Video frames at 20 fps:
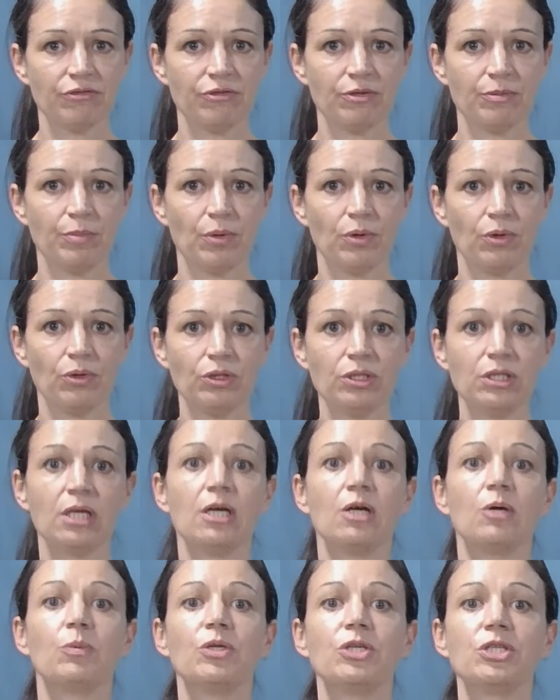report
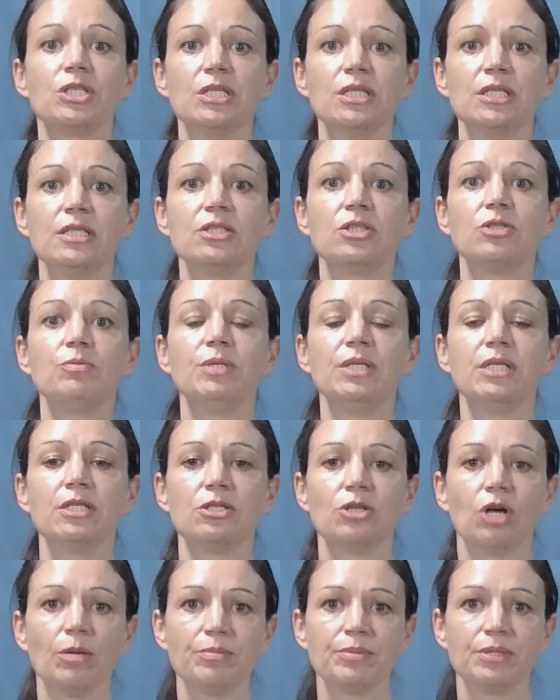which needs to be
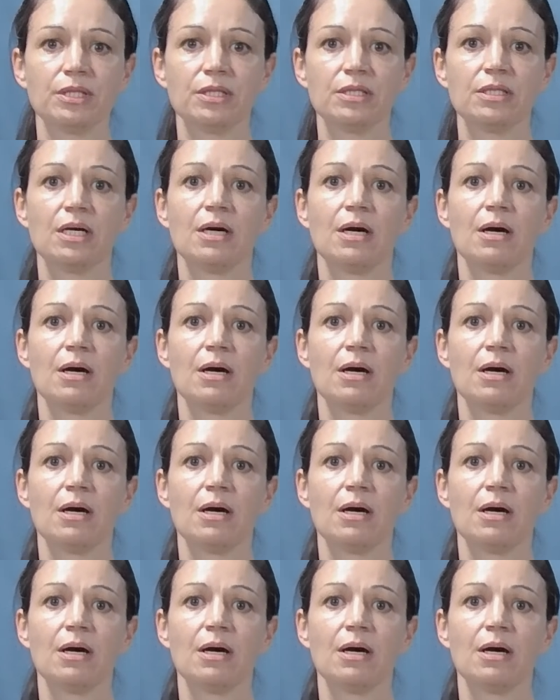adopted